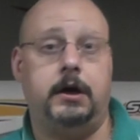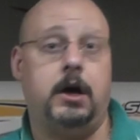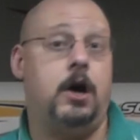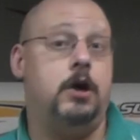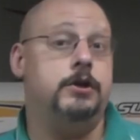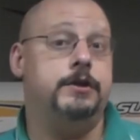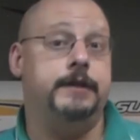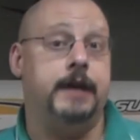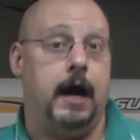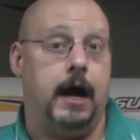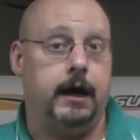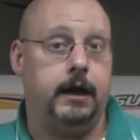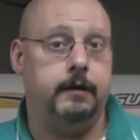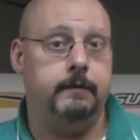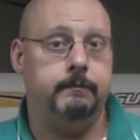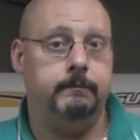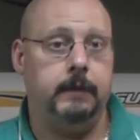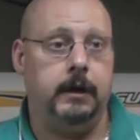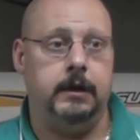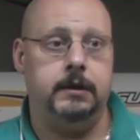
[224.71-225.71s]
cardstock,
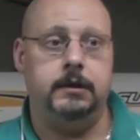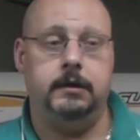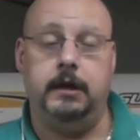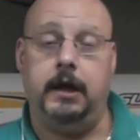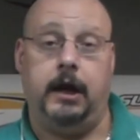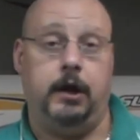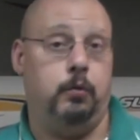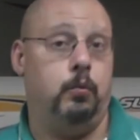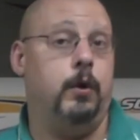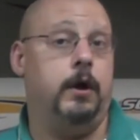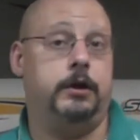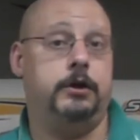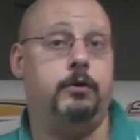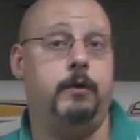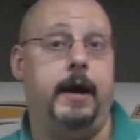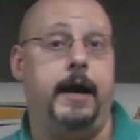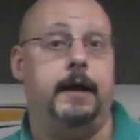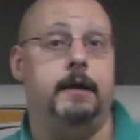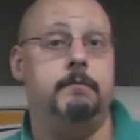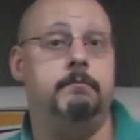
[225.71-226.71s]
and it worked
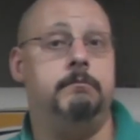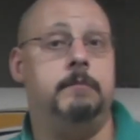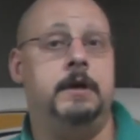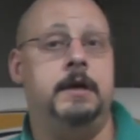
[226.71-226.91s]
great.